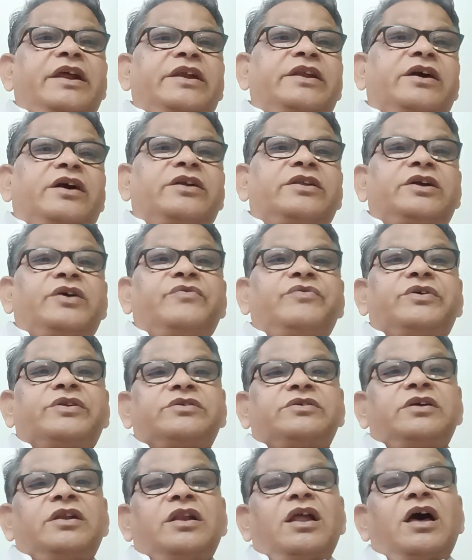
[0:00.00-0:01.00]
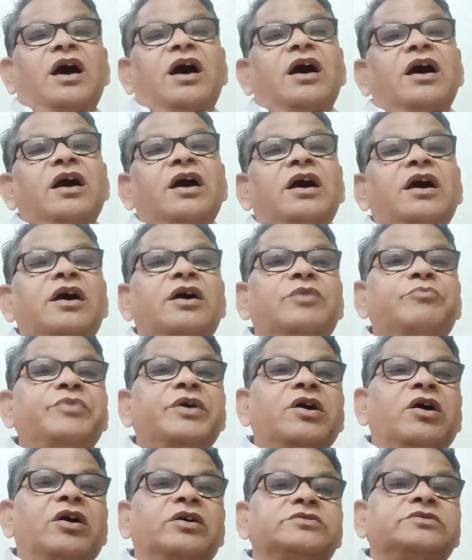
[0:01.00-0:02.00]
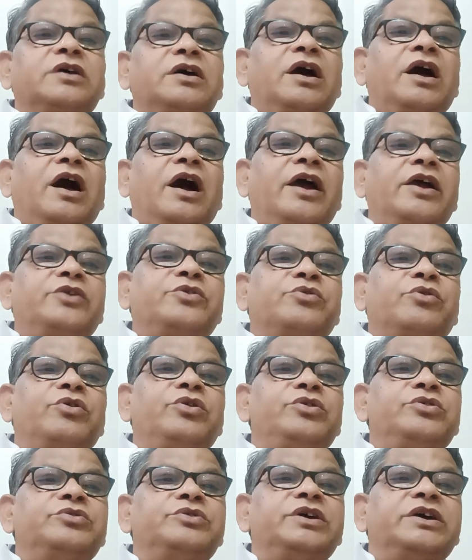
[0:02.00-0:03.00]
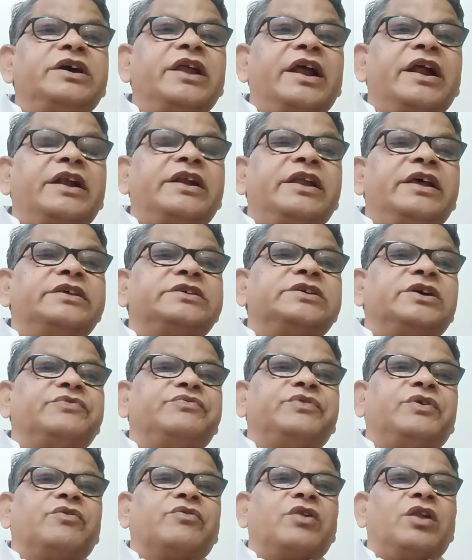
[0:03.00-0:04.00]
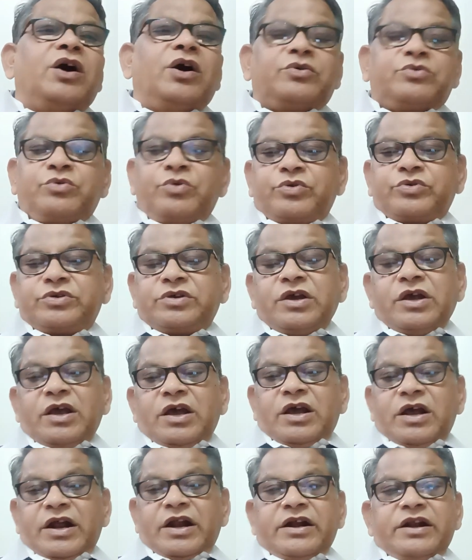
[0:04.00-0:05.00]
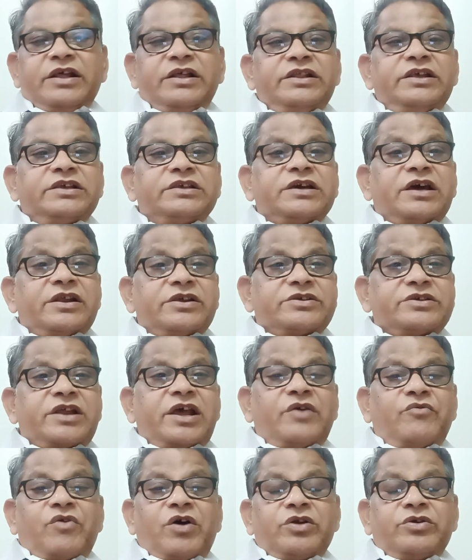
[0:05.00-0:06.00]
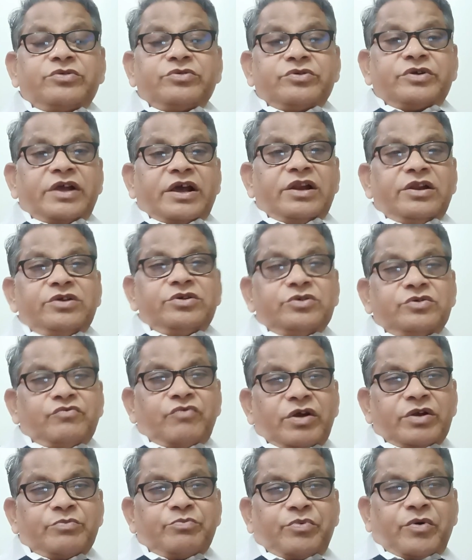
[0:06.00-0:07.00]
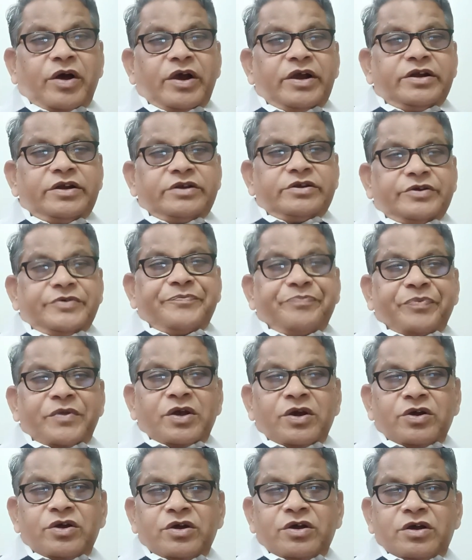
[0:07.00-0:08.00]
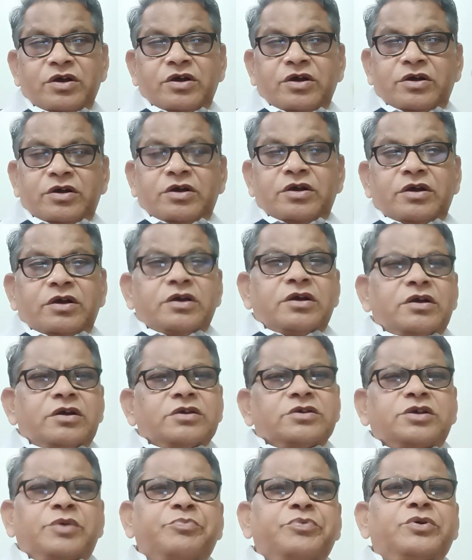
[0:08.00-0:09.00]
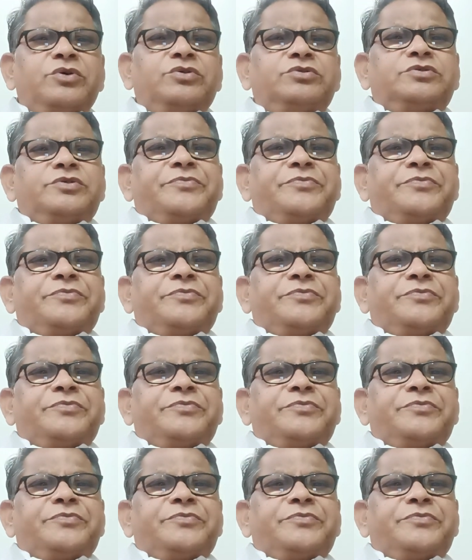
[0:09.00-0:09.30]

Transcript: on our law because I told you the greatness of our law course. And in this connection, I want to tell you one point. Suppose